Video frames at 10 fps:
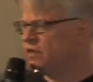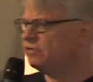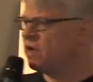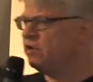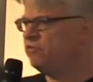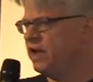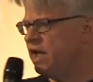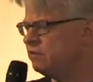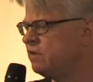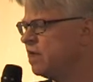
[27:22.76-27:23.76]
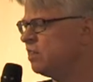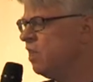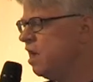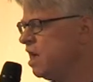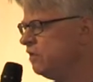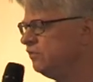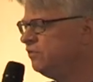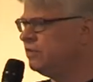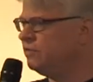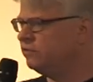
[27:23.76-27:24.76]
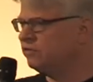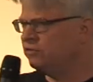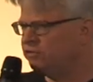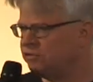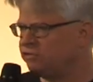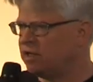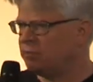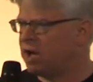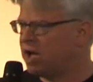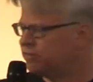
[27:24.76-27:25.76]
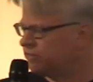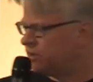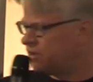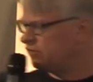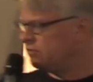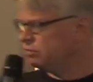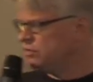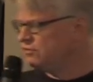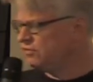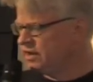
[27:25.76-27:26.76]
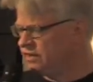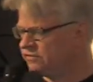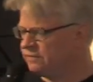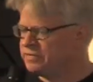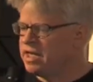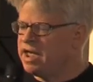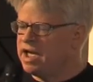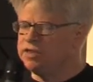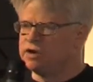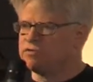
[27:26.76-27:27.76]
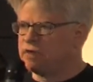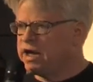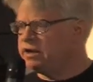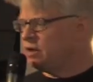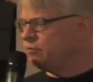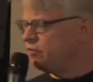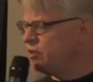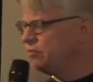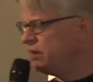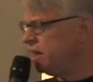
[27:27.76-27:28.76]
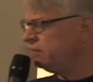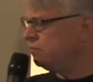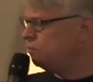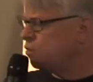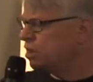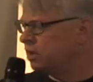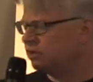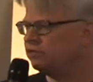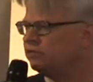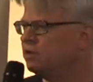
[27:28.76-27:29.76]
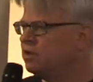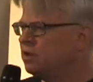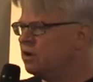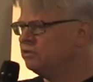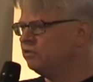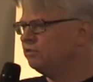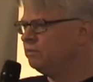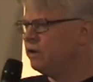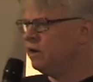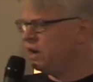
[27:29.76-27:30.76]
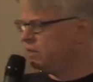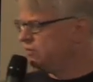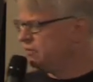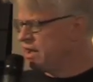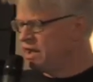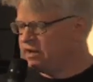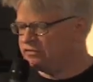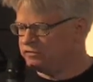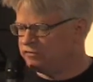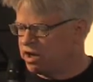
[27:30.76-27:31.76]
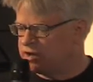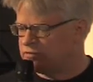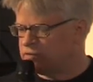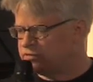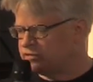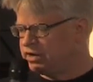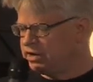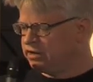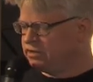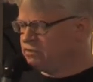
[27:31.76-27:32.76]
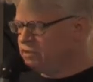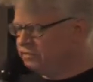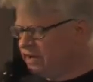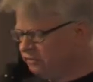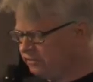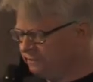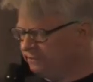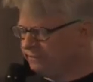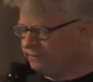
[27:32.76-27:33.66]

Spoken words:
It's kind of an anti-gloss, you know, it's used to sell pop stars and blue jeans. And the great appropriated works are disappearing into a haze of kind of quotidian quotation.